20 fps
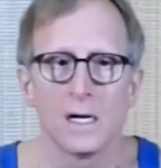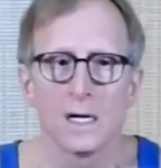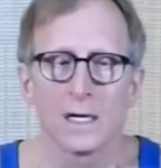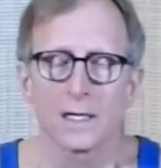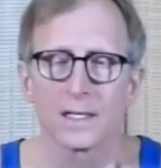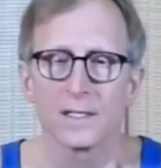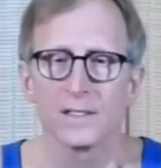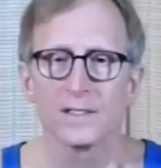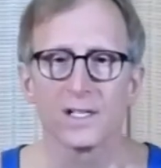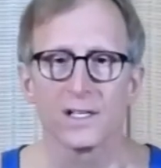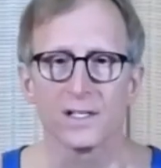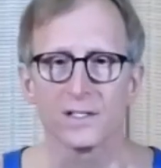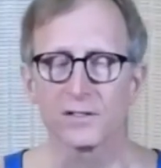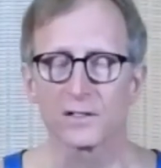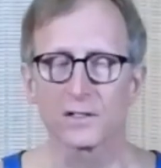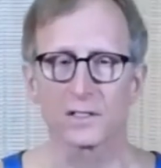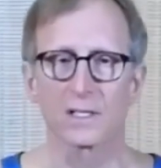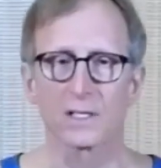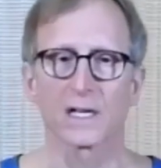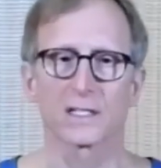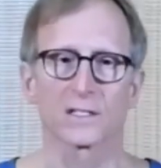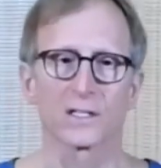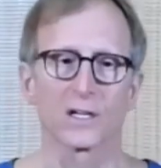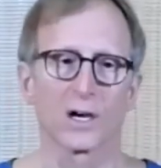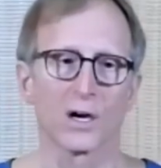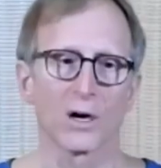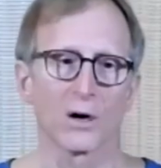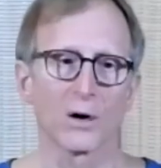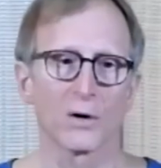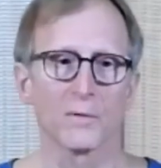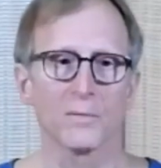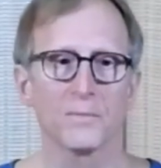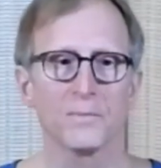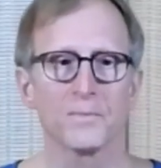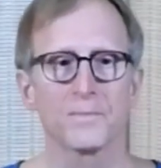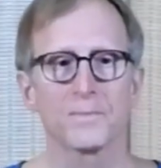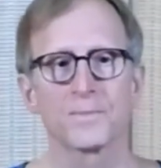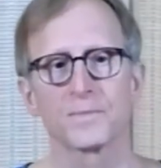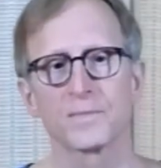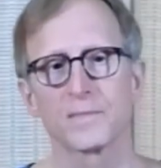Continue to let go.
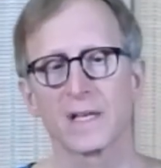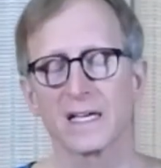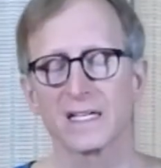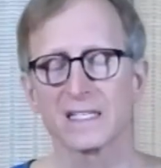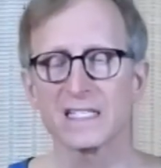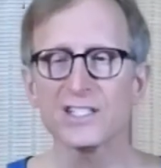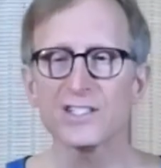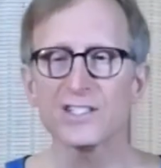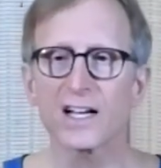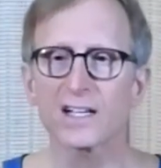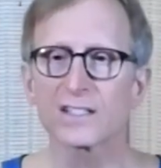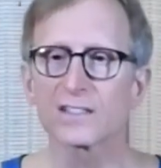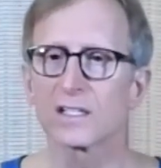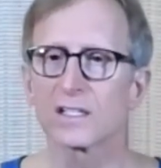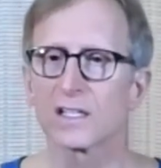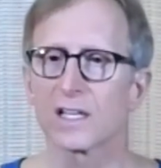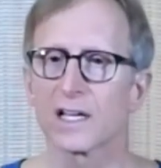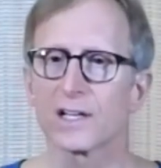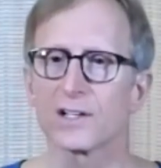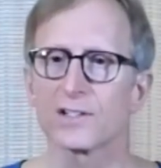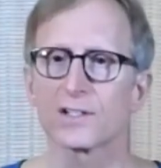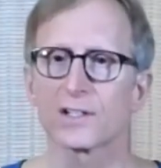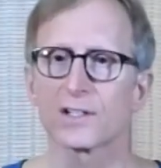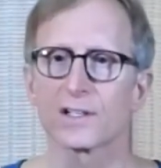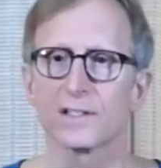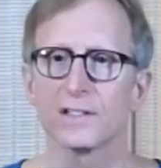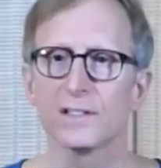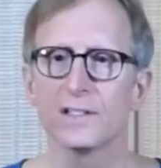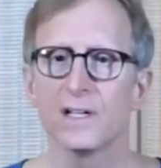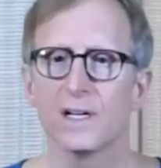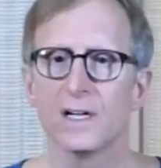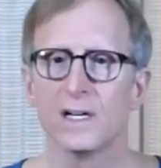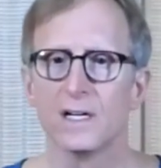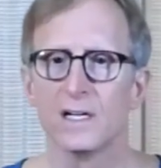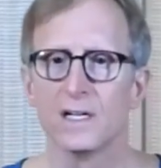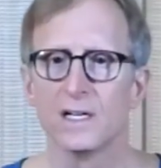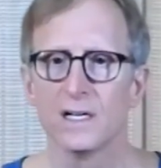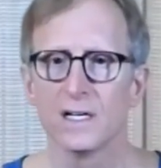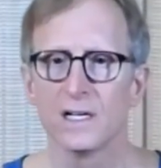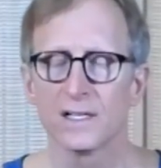In each exhalation,
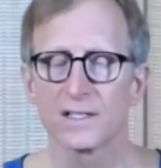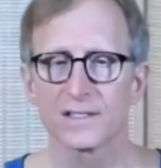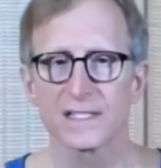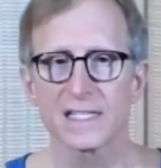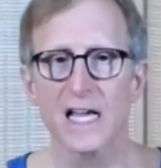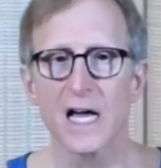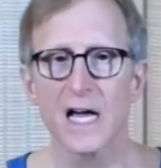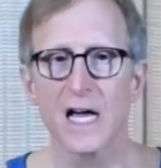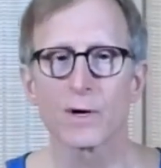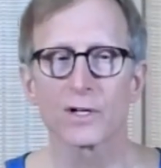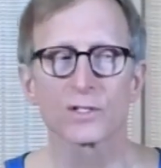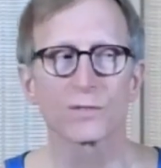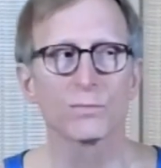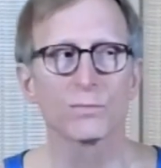see how much